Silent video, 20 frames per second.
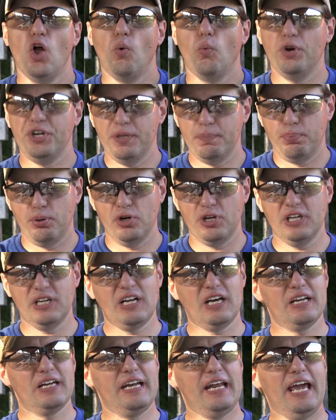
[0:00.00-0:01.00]
When you put it
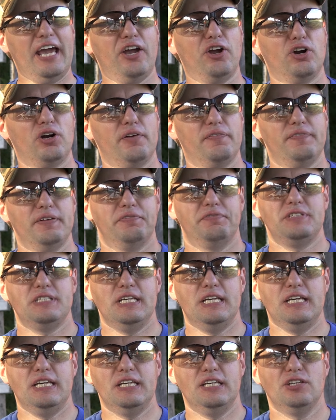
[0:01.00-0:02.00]
on an
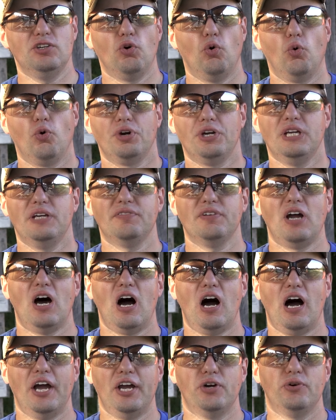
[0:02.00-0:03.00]
AR-15 or even
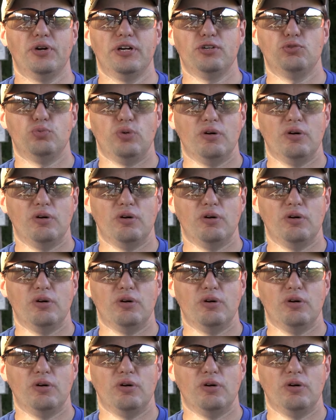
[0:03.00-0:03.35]
higher end